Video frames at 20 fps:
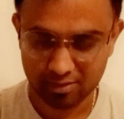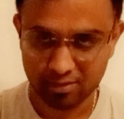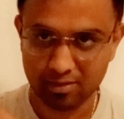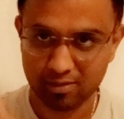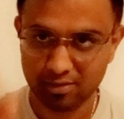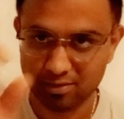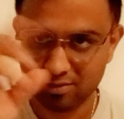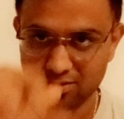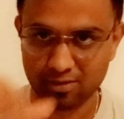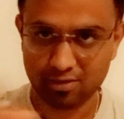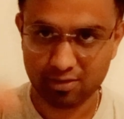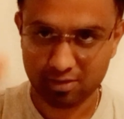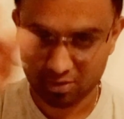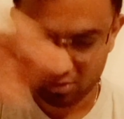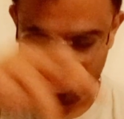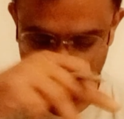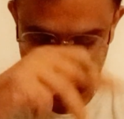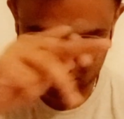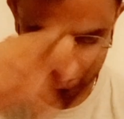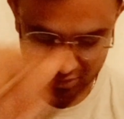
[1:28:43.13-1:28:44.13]
A
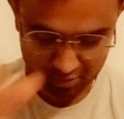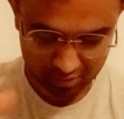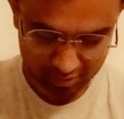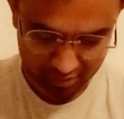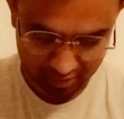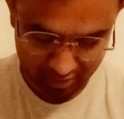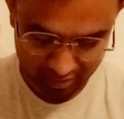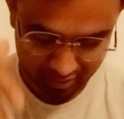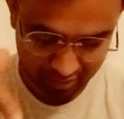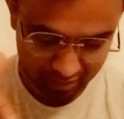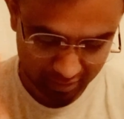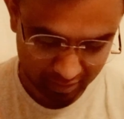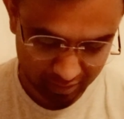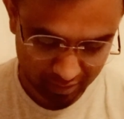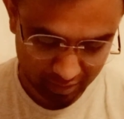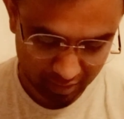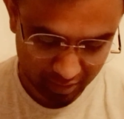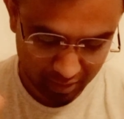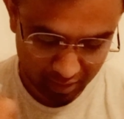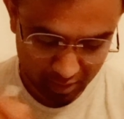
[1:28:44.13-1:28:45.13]
cross, circle,
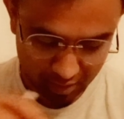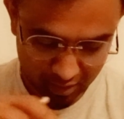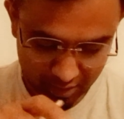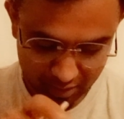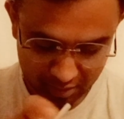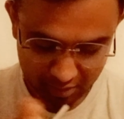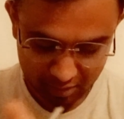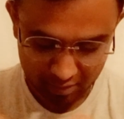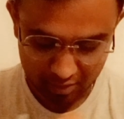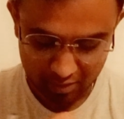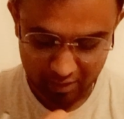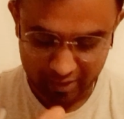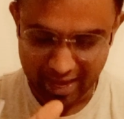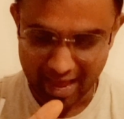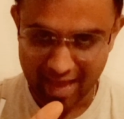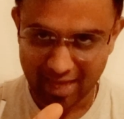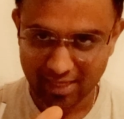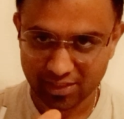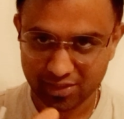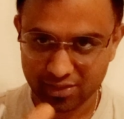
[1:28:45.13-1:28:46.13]
a
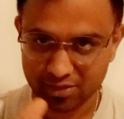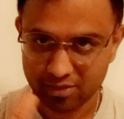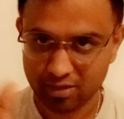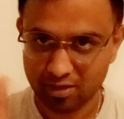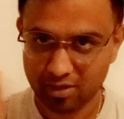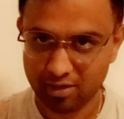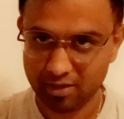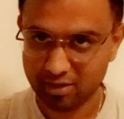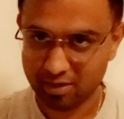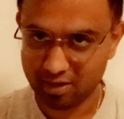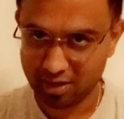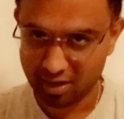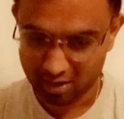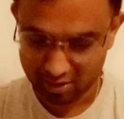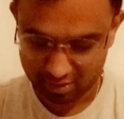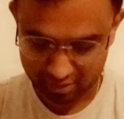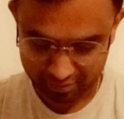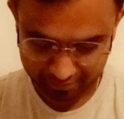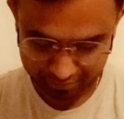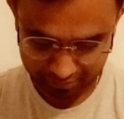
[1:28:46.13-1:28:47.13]
dash, and a car
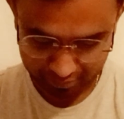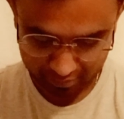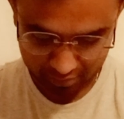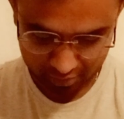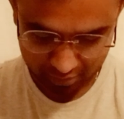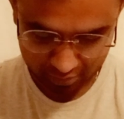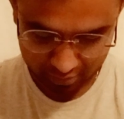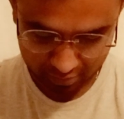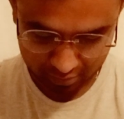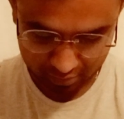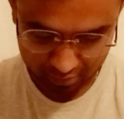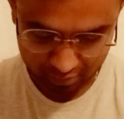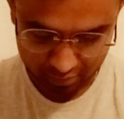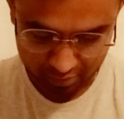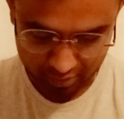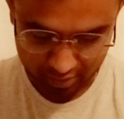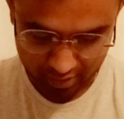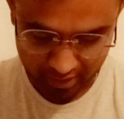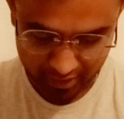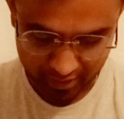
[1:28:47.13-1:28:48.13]
to the
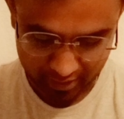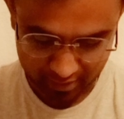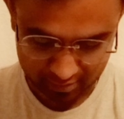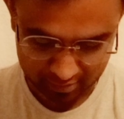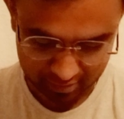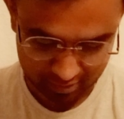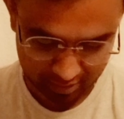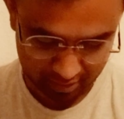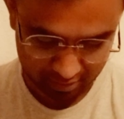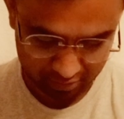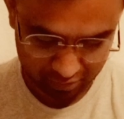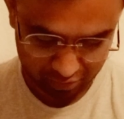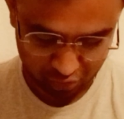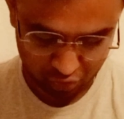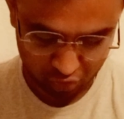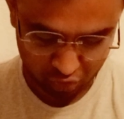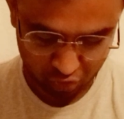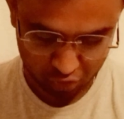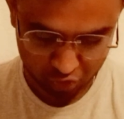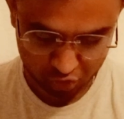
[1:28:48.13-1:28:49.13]
right hand side. So
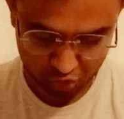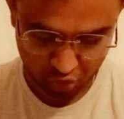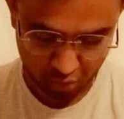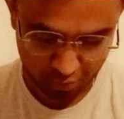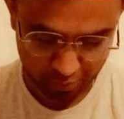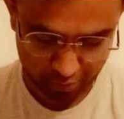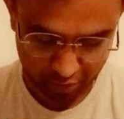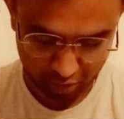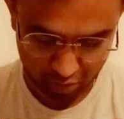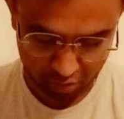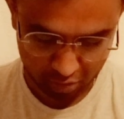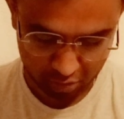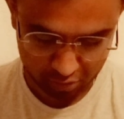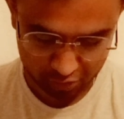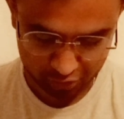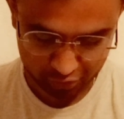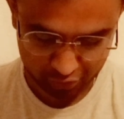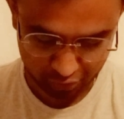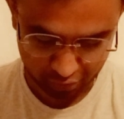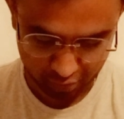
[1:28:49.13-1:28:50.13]
no stopping on a
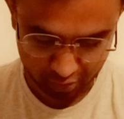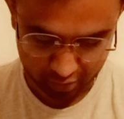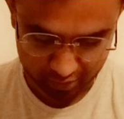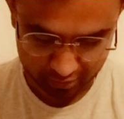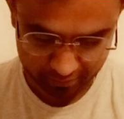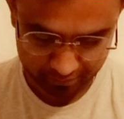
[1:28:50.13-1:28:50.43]
shoulder.